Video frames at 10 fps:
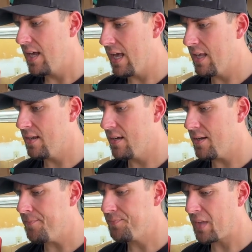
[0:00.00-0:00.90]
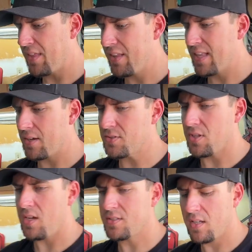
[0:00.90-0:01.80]
And I think that goes
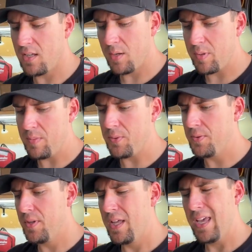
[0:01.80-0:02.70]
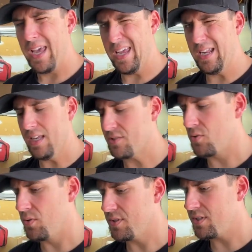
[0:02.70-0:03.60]
lost on a lot of people. And it's
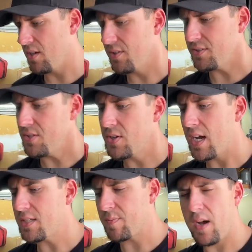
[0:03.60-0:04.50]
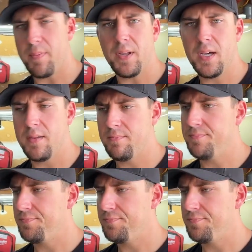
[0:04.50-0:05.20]
cool to see all these new guys popping up,